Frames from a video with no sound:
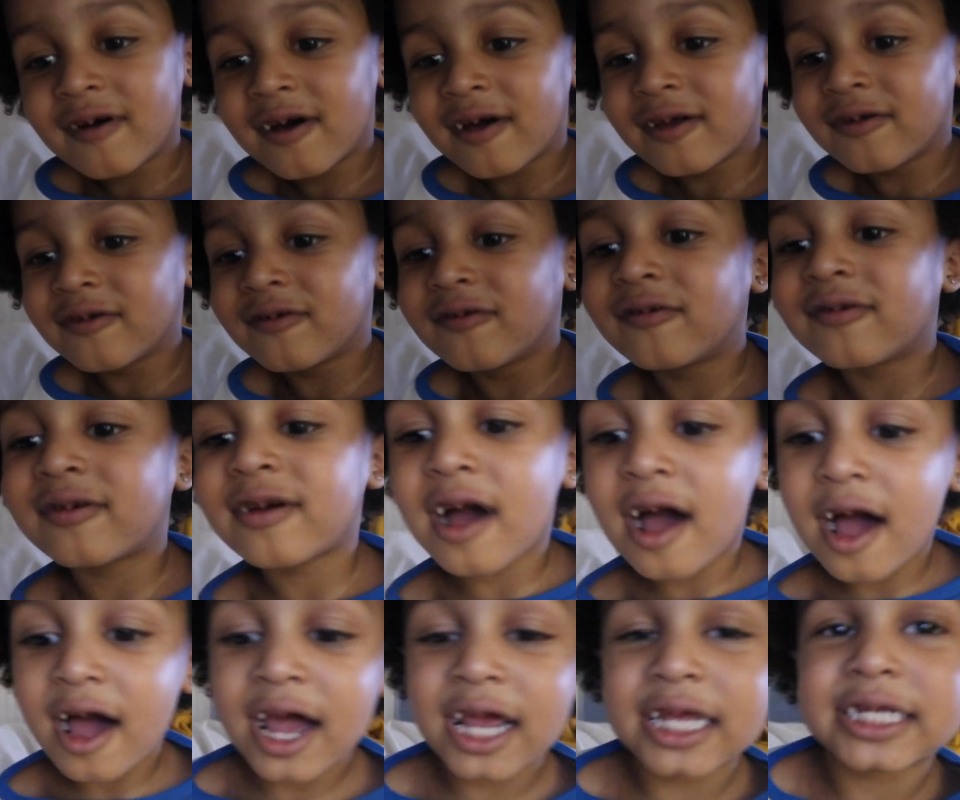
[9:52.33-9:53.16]
Love you
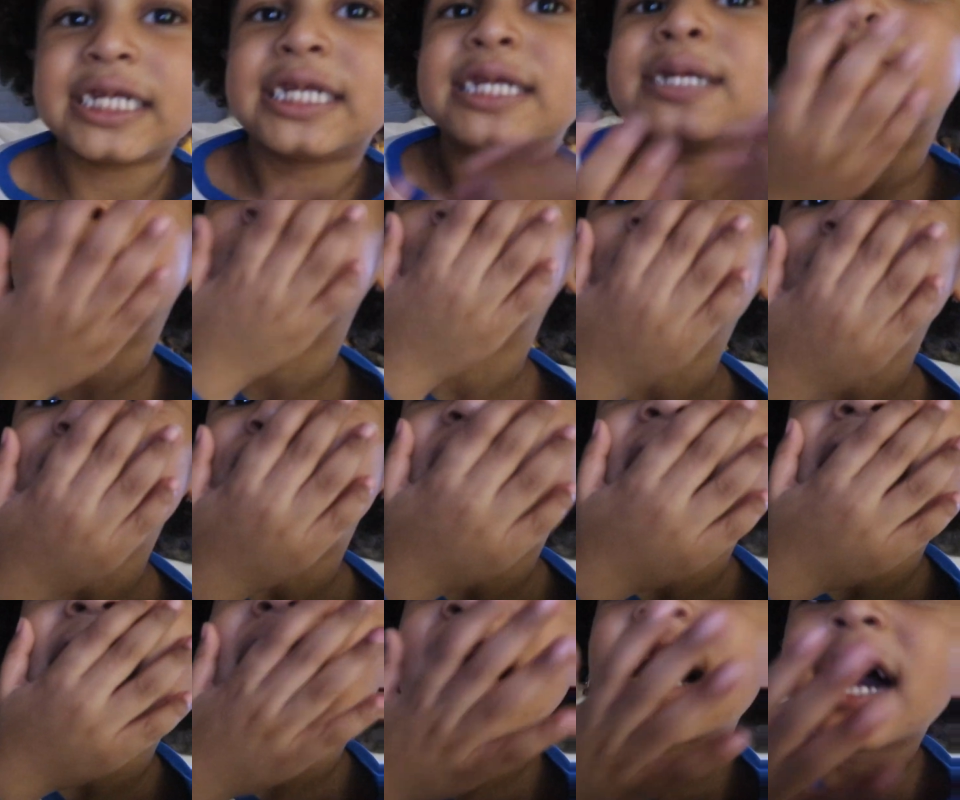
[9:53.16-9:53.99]
guys.
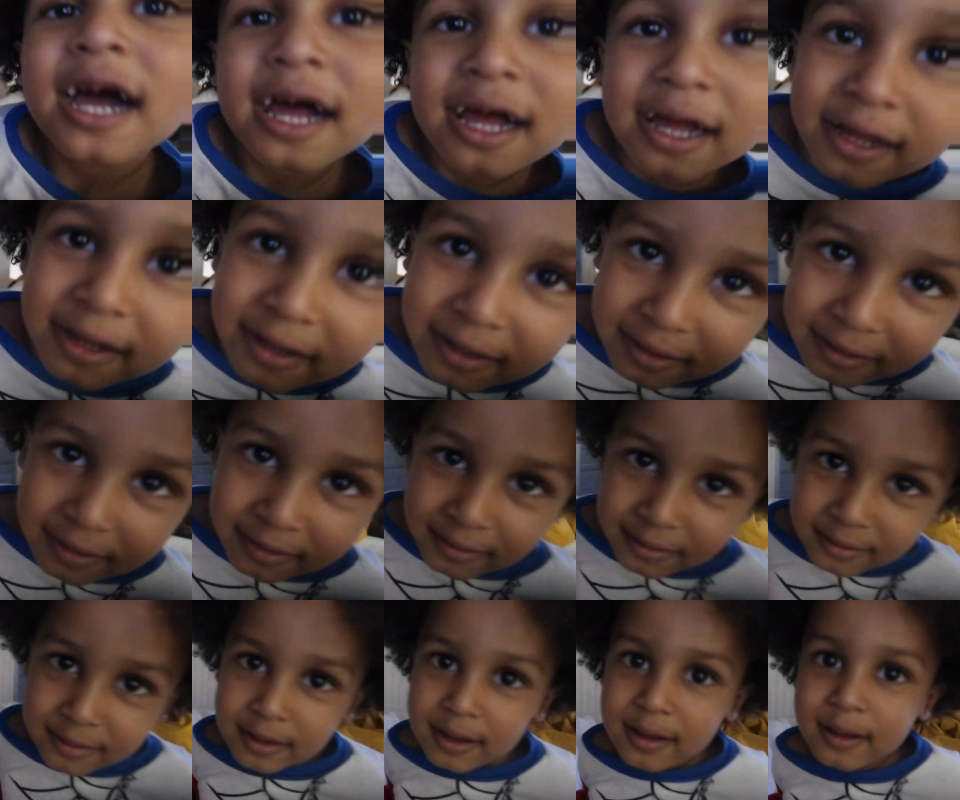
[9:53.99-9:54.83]

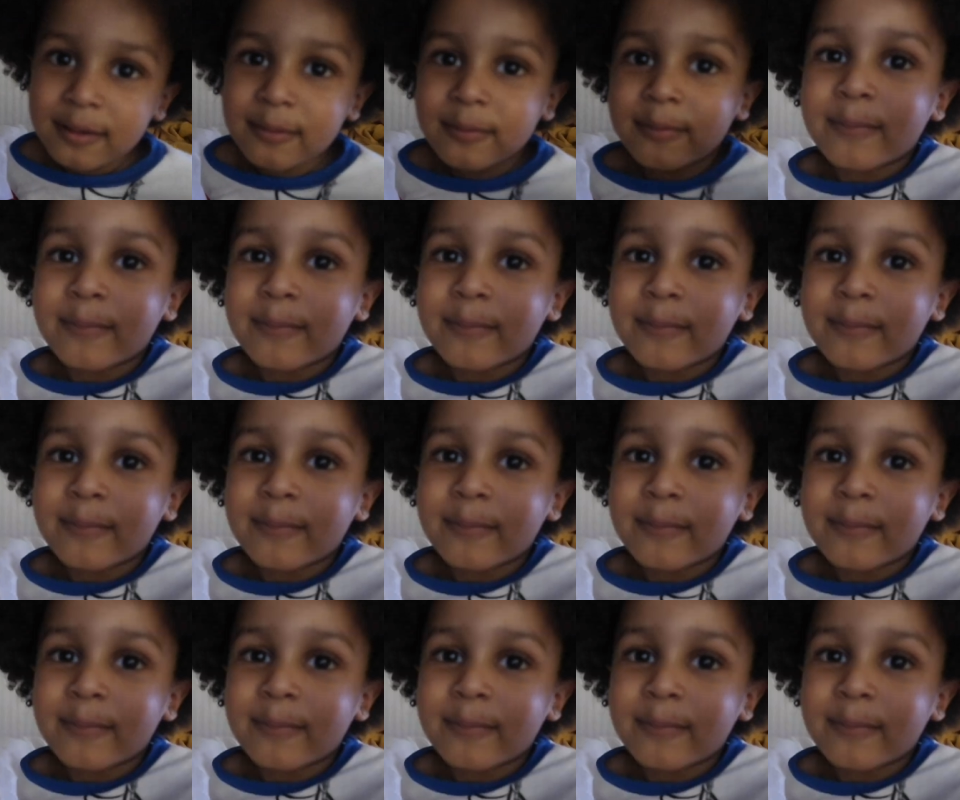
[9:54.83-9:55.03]
Do